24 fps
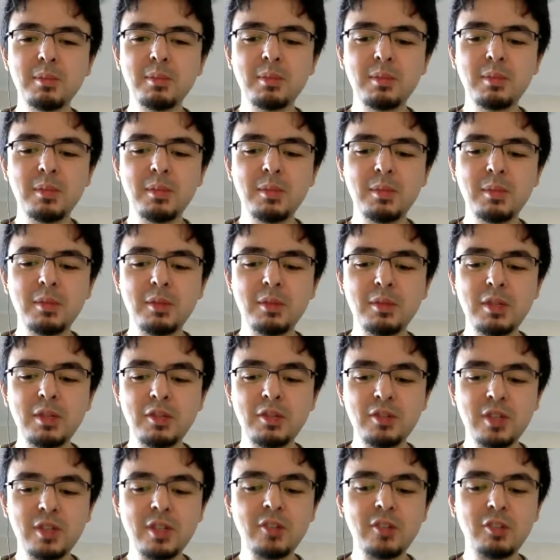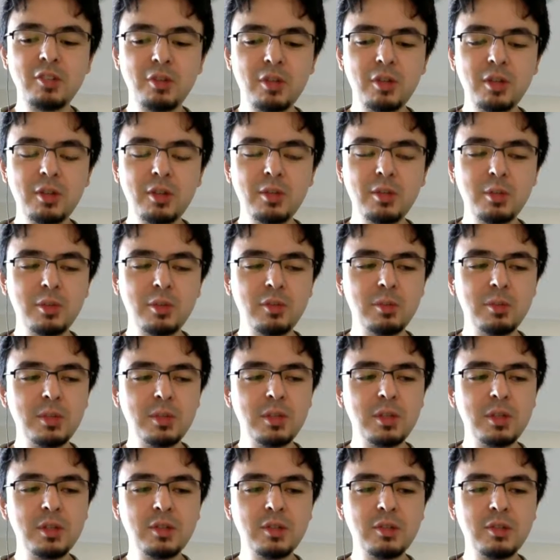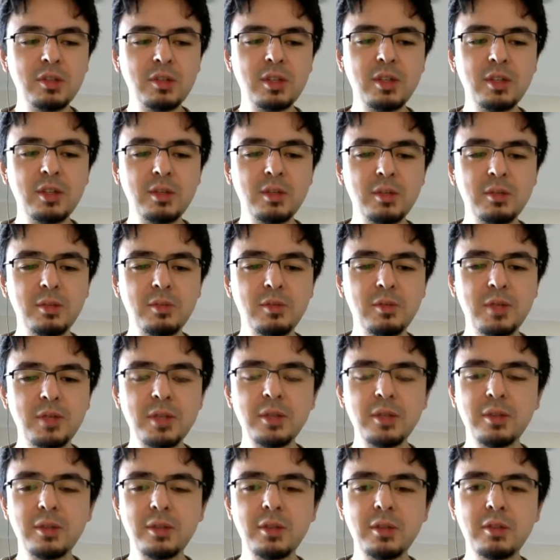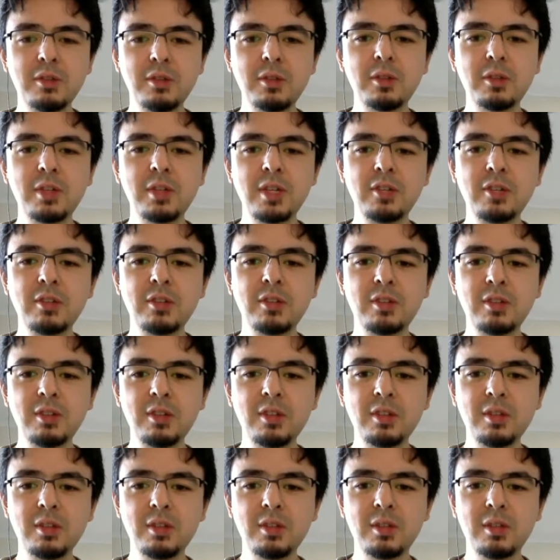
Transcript: the reason I joined was because I felt that Udacity